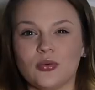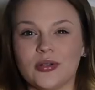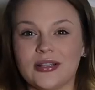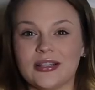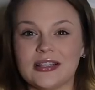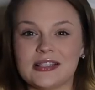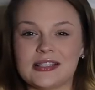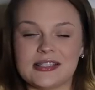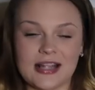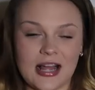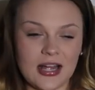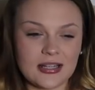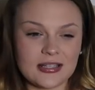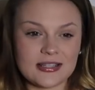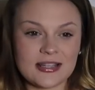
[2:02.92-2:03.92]
really
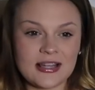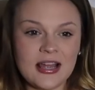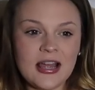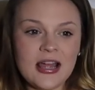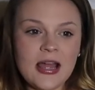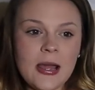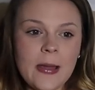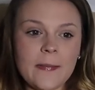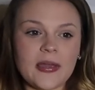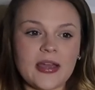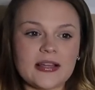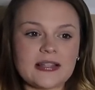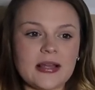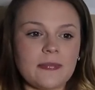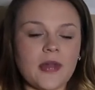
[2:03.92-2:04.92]
sucks
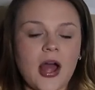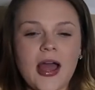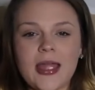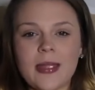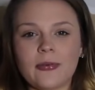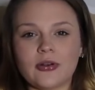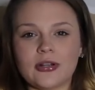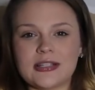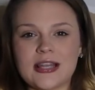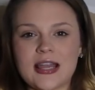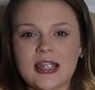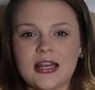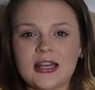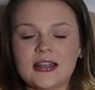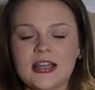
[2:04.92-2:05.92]
because I'm not able to
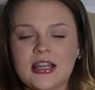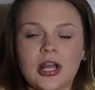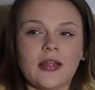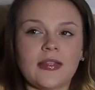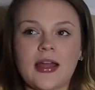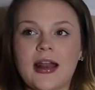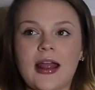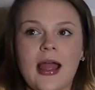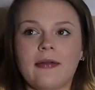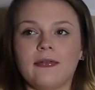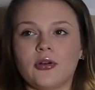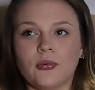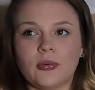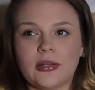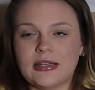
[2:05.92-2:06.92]
take anything. Not that I
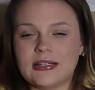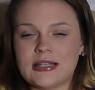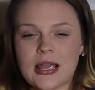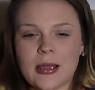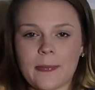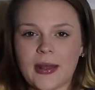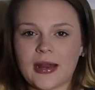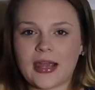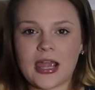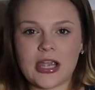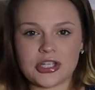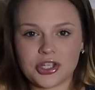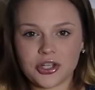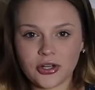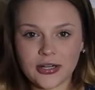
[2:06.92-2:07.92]
ever really take
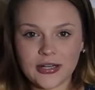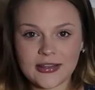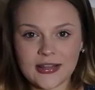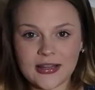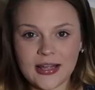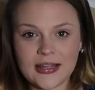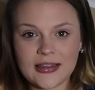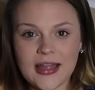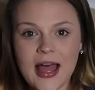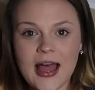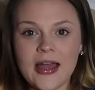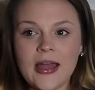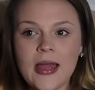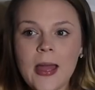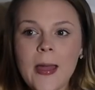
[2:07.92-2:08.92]
medication or anything like
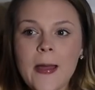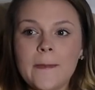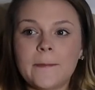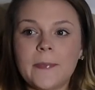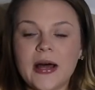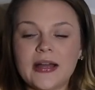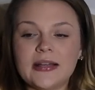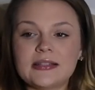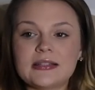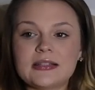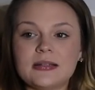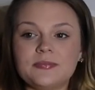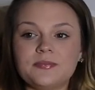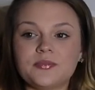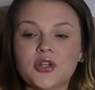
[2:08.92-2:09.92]
that, but
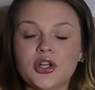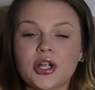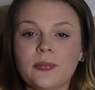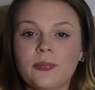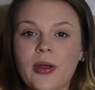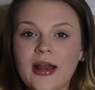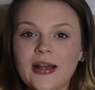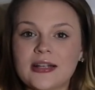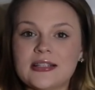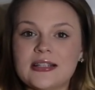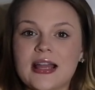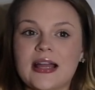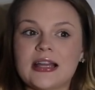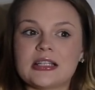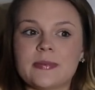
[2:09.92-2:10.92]
during
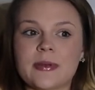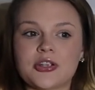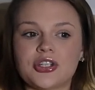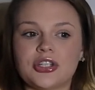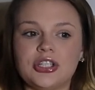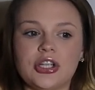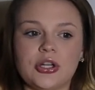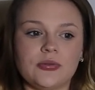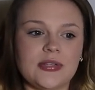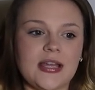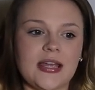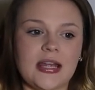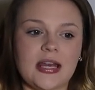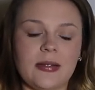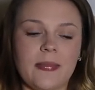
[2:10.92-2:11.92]
pregnancy I especially don't
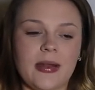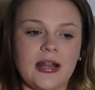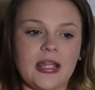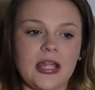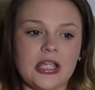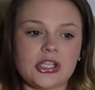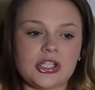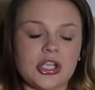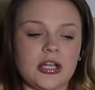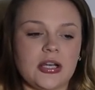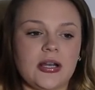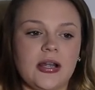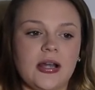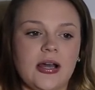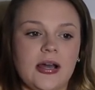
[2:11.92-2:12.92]
take any
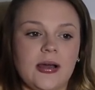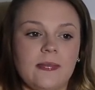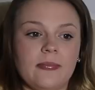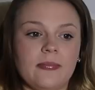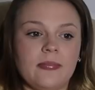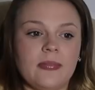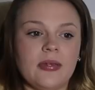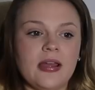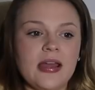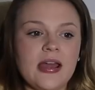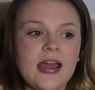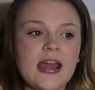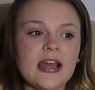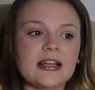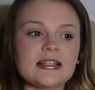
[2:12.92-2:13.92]
medication um,
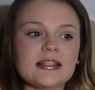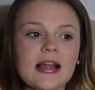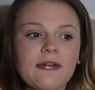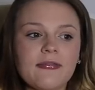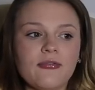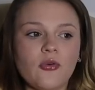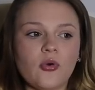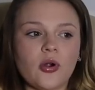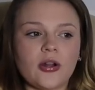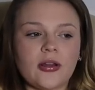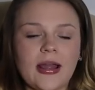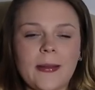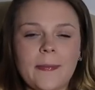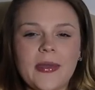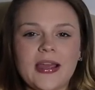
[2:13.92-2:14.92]
except for
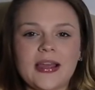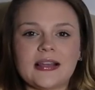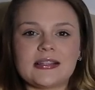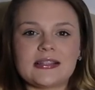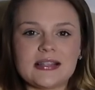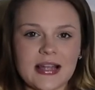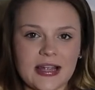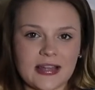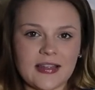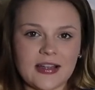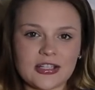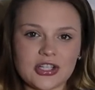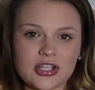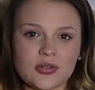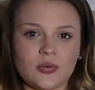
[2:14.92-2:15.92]
like being sick.
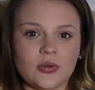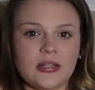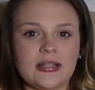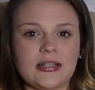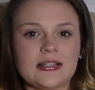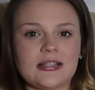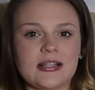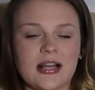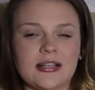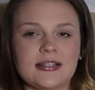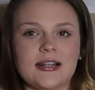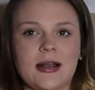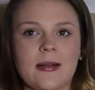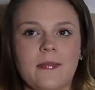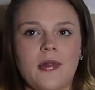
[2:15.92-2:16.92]
That just really sucks
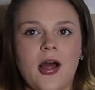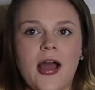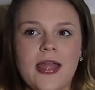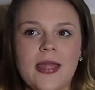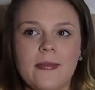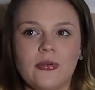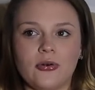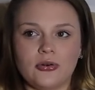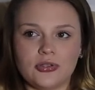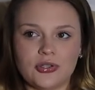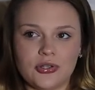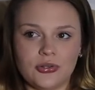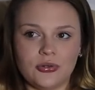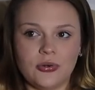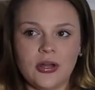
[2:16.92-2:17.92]
that I'm not able
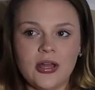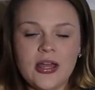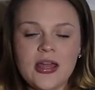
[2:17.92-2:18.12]
to